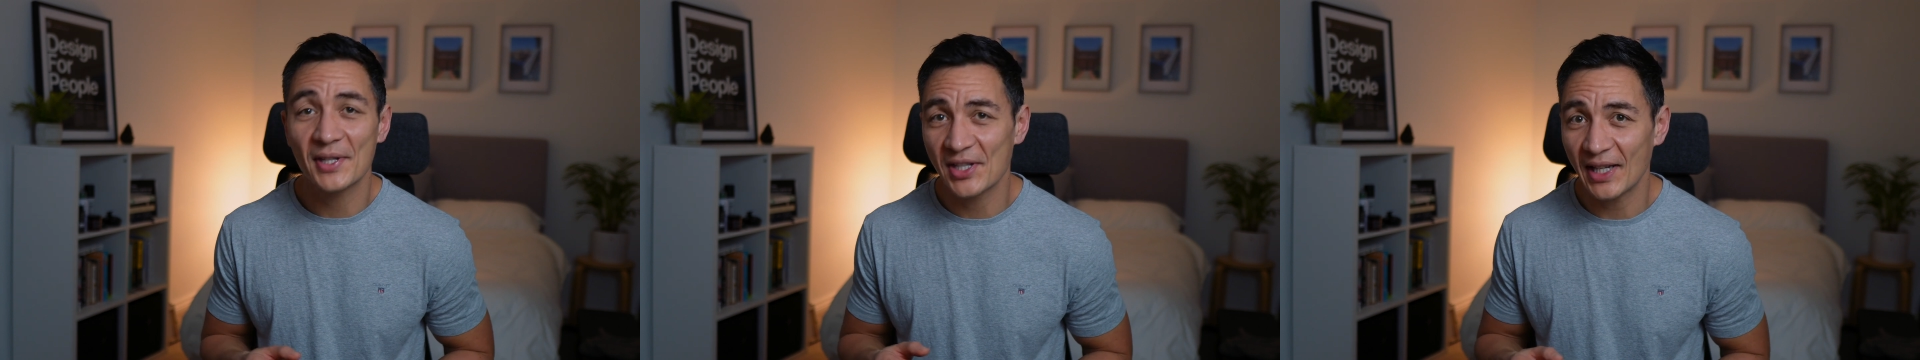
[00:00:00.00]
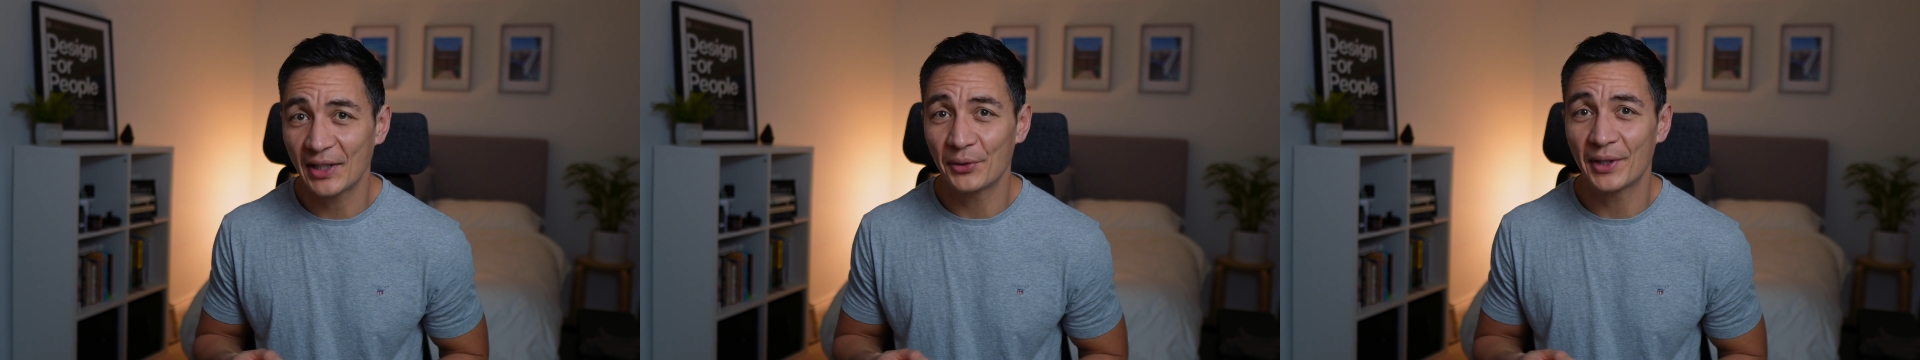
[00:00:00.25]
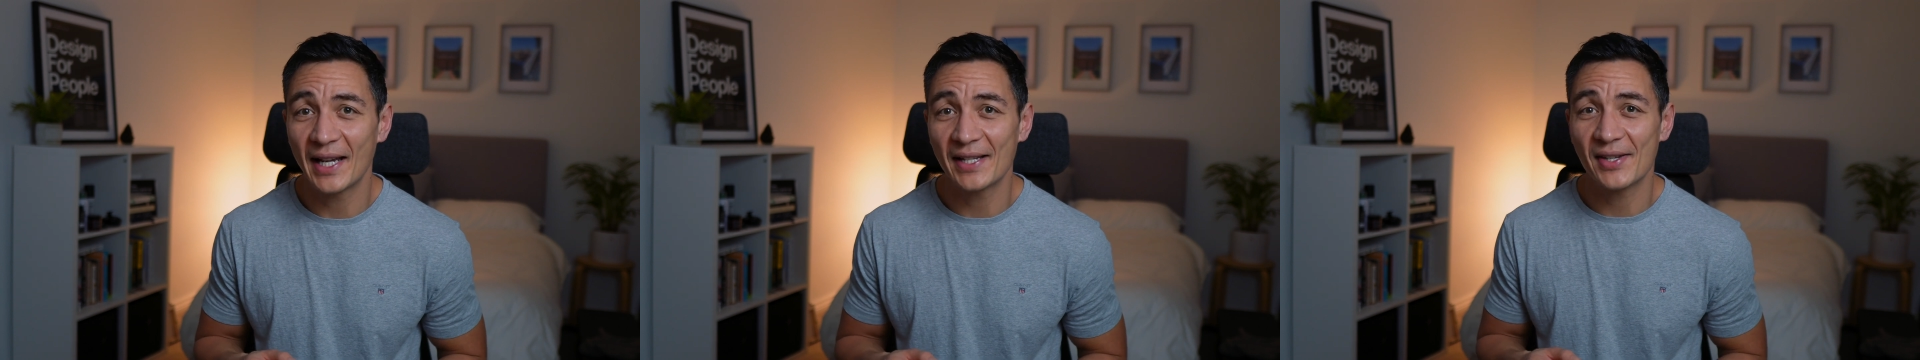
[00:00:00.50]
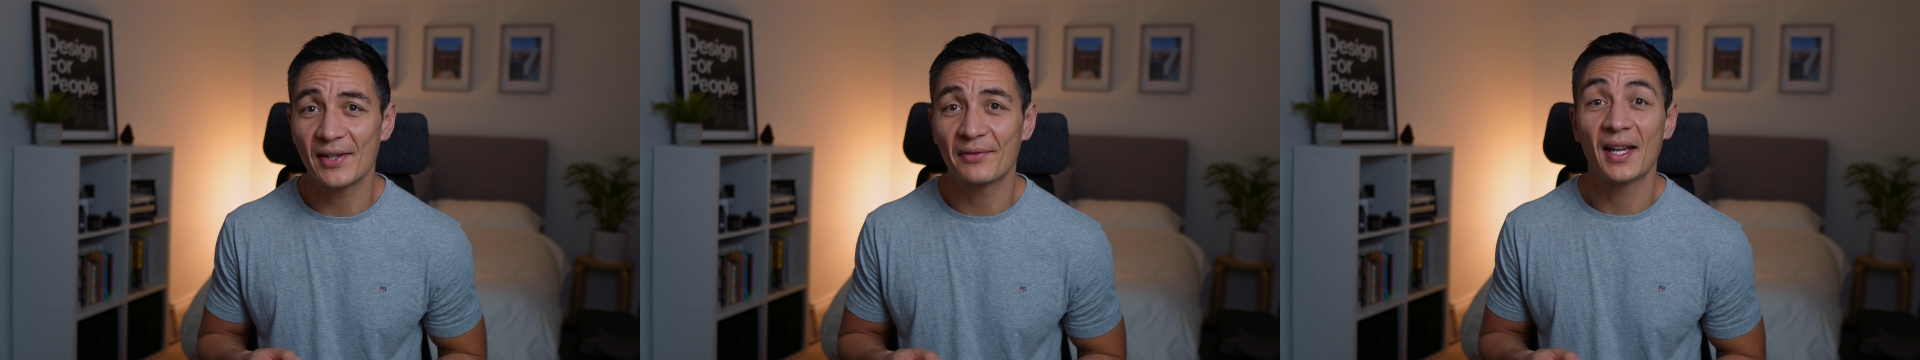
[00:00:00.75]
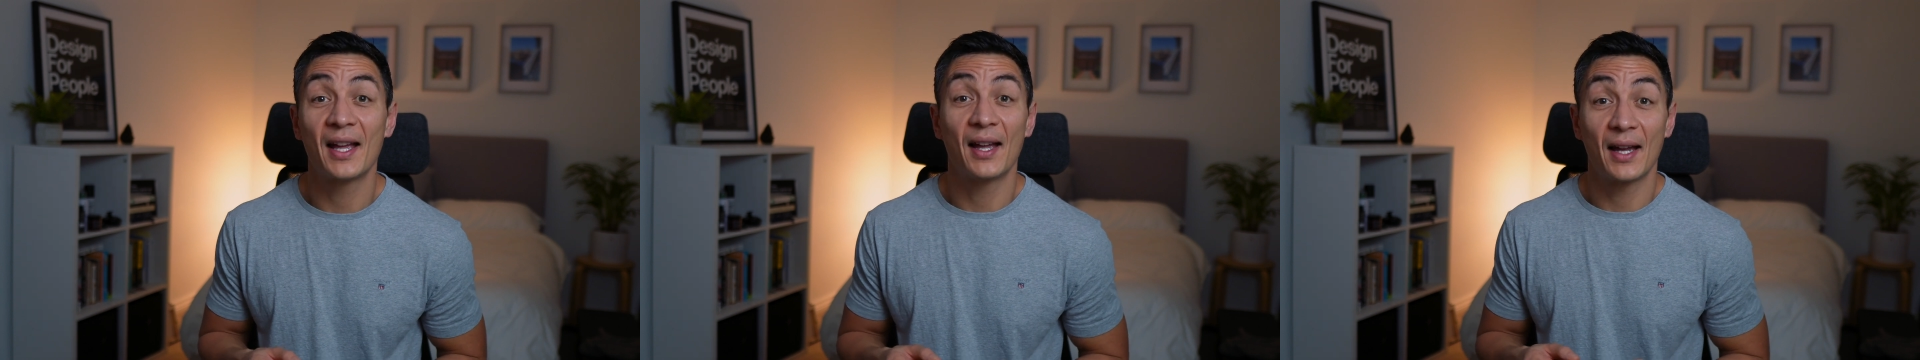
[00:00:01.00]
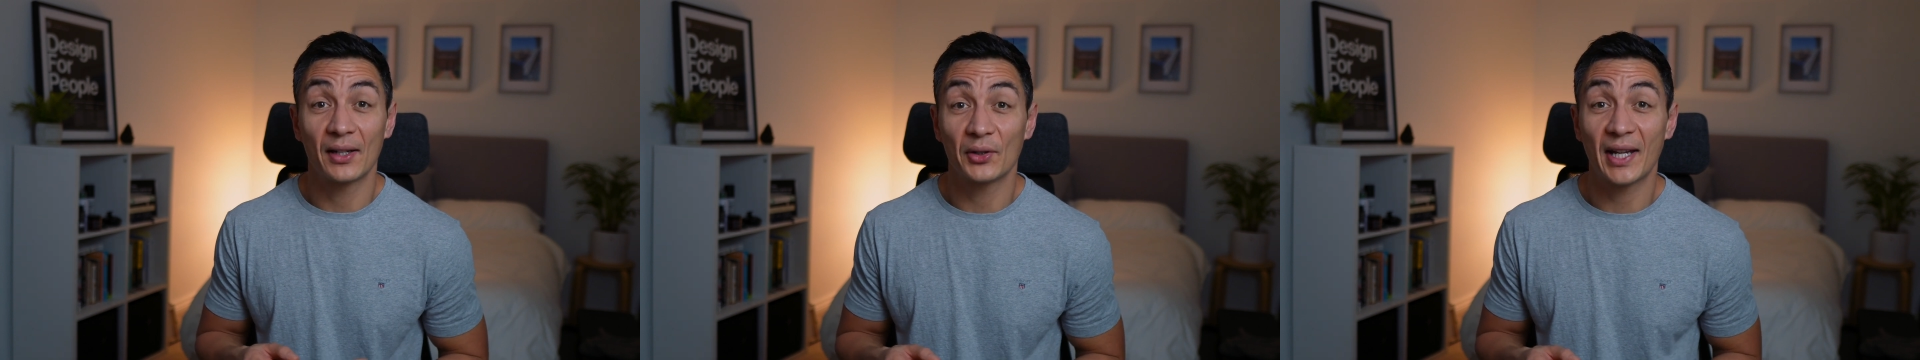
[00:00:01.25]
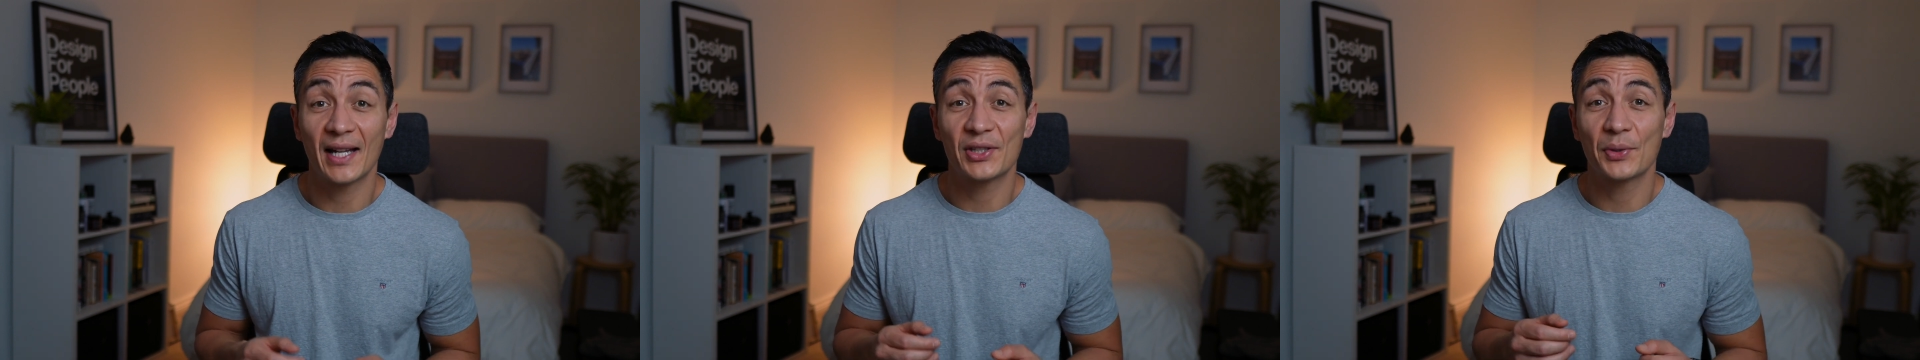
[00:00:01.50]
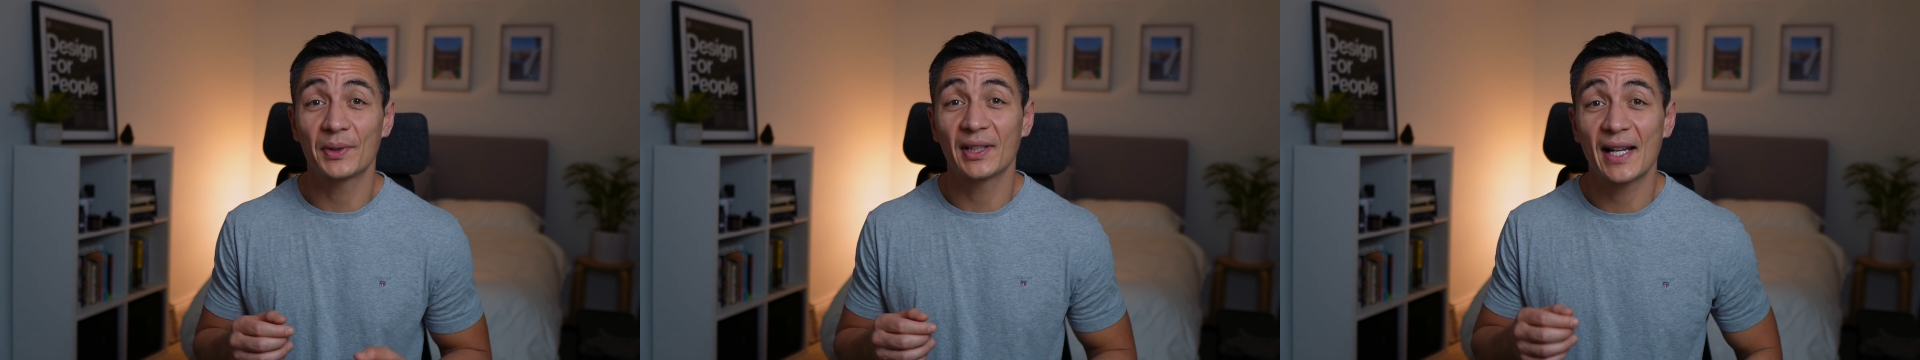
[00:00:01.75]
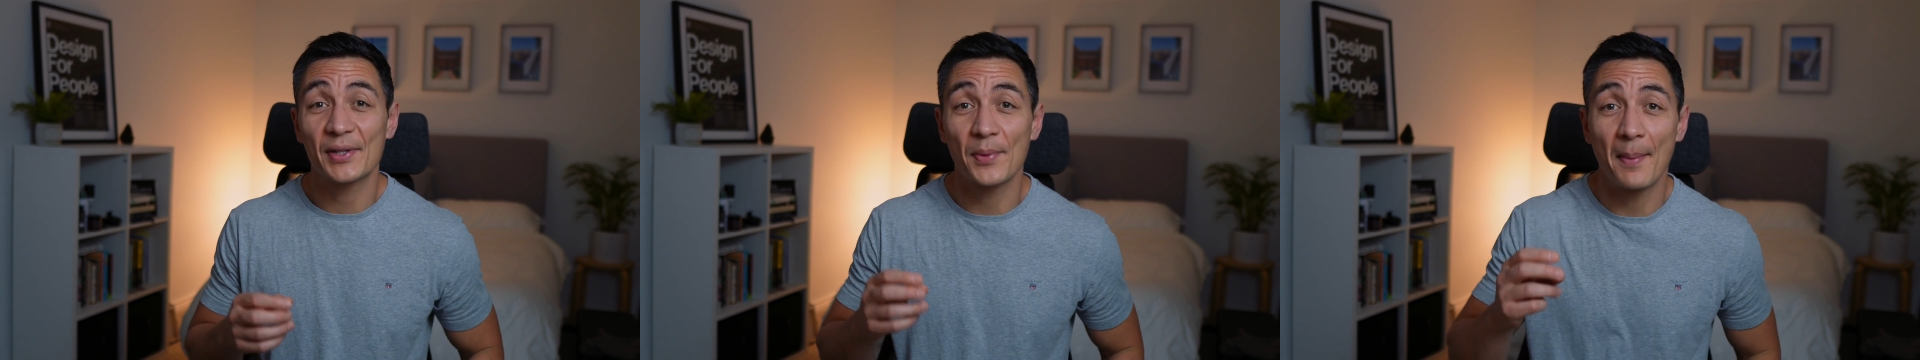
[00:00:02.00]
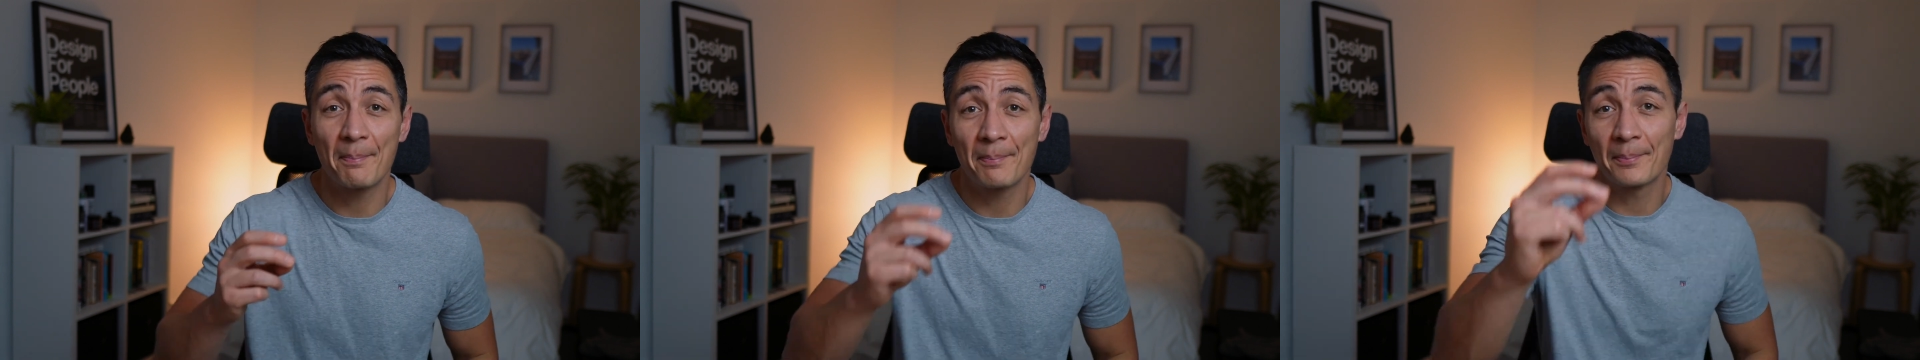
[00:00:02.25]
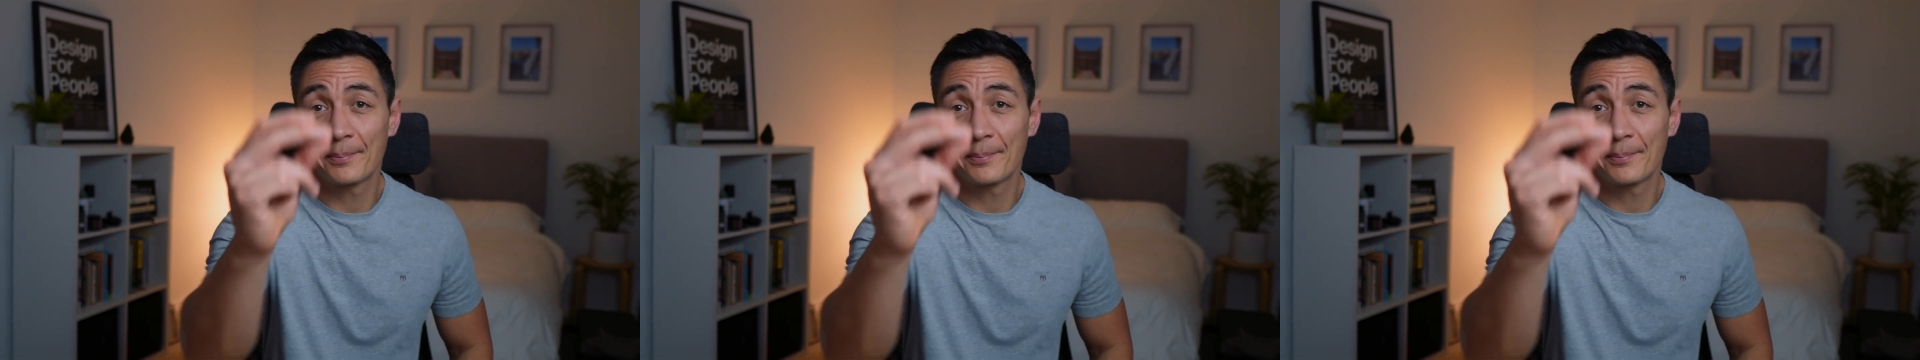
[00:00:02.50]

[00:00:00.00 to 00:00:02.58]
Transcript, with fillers: stay creative, and I'll catch you in the next one.